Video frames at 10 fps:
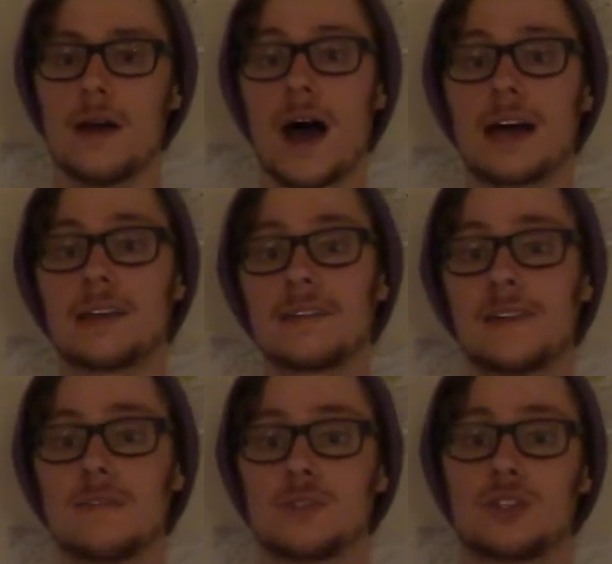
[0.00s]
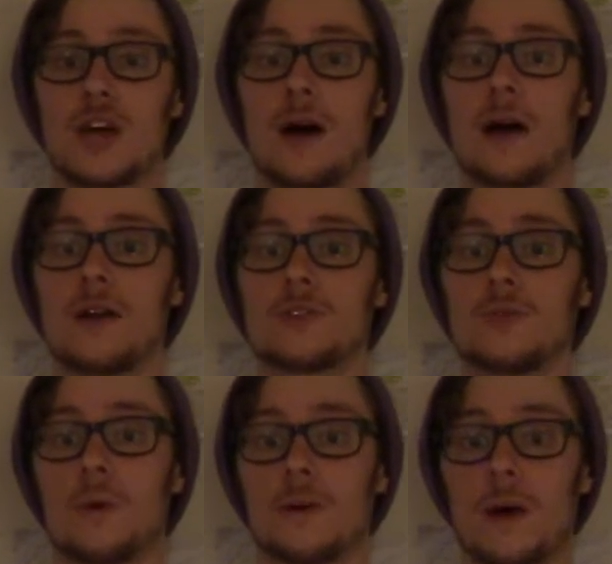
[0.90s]
I'd like to give a shout out
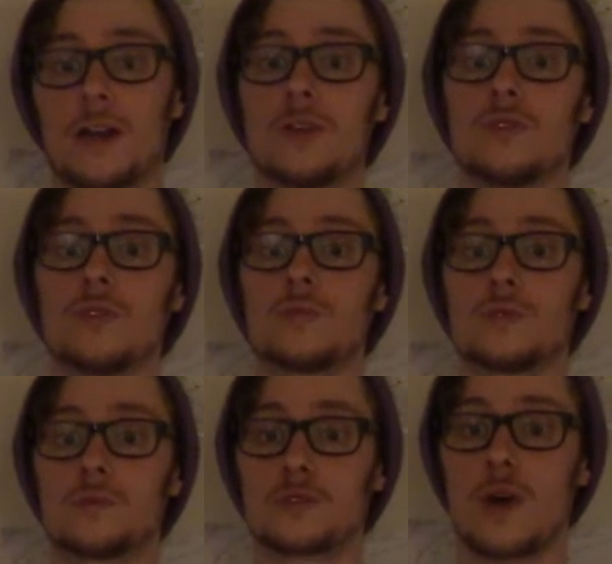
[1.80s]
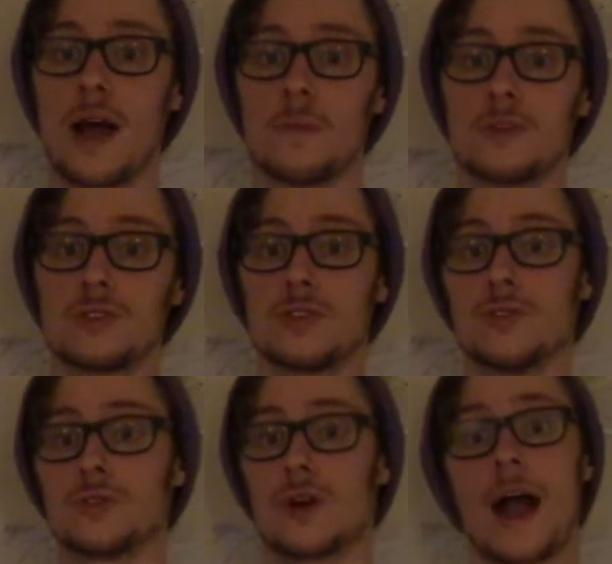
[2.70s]
to one of my YouTube subscribers,
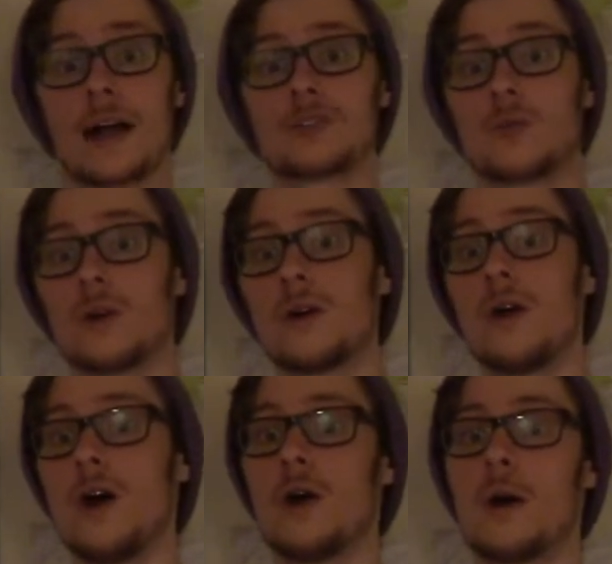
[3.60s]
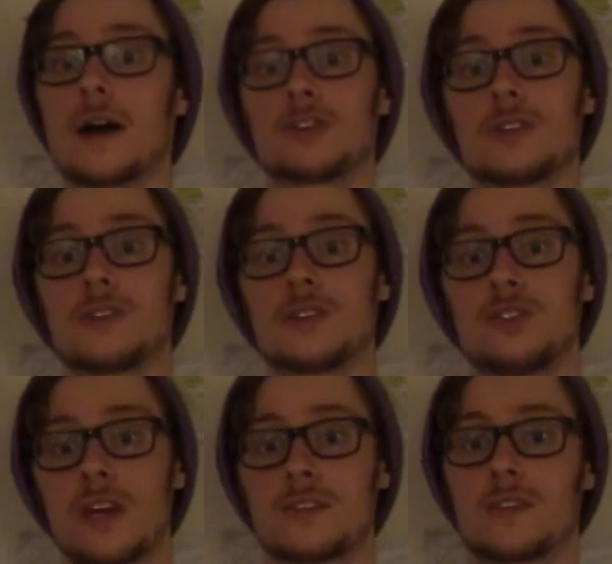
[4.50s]
user Xor, who actually
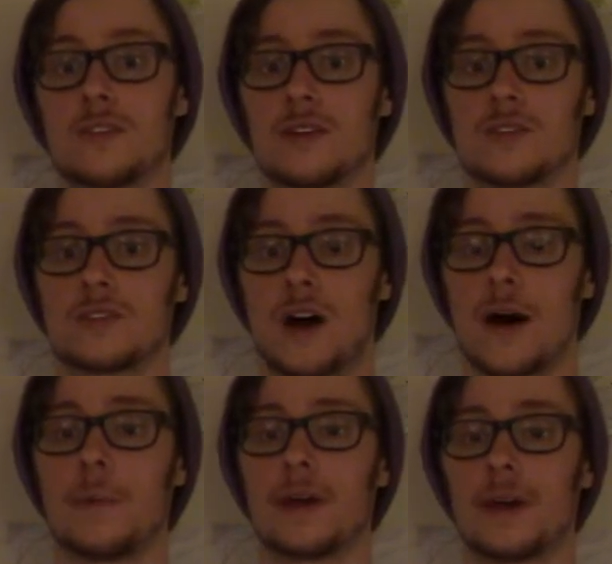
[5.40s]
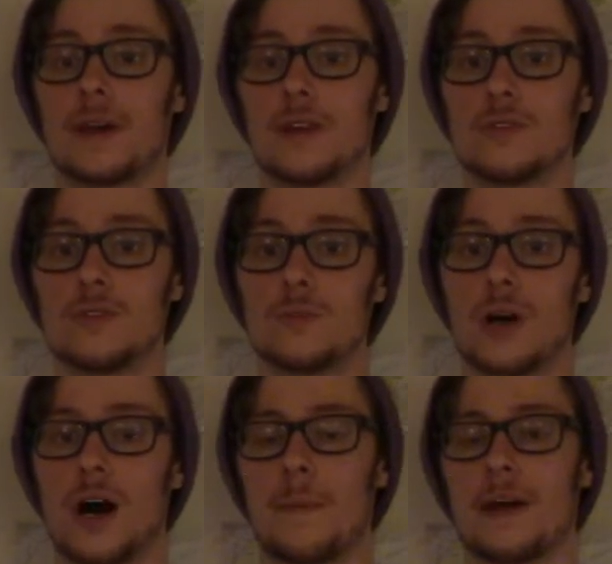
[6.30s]
suggested this topic in a YouTube
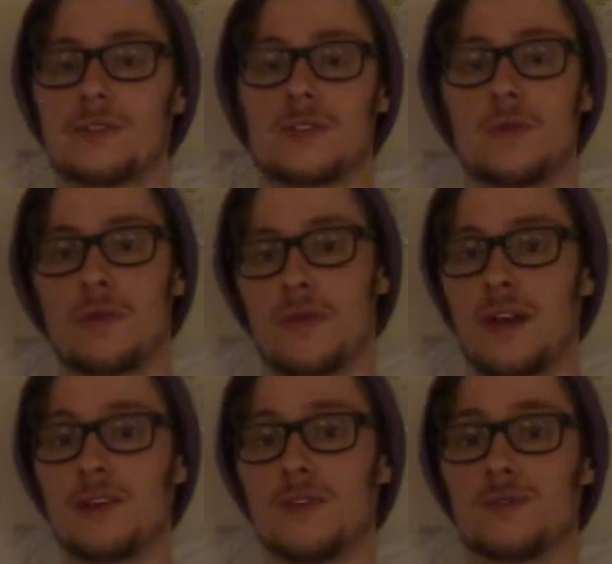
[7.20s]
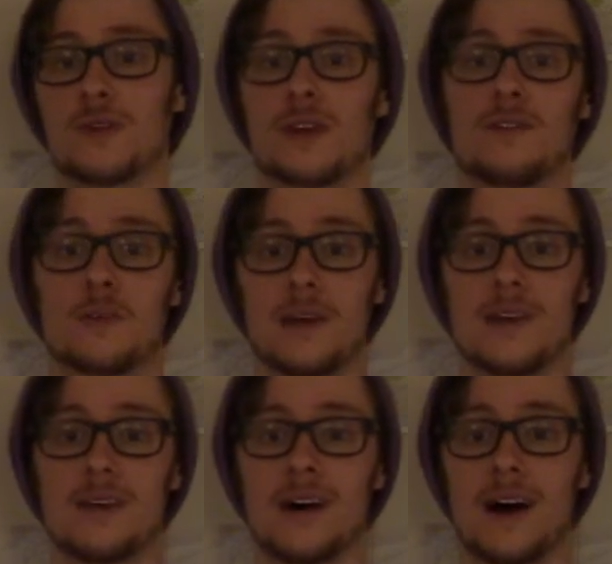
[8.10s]
comment, so thank you for giving
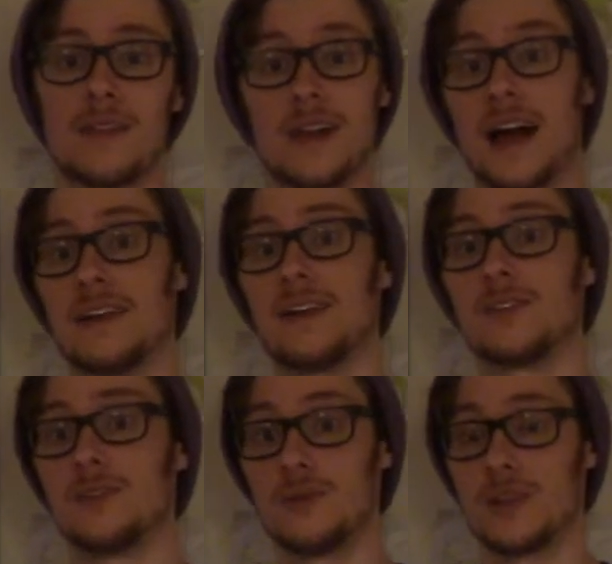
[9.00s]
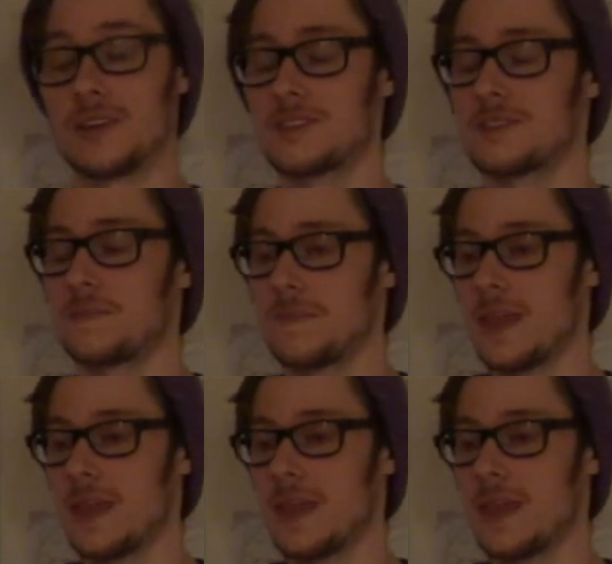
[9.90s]
me uh, the idea to do this.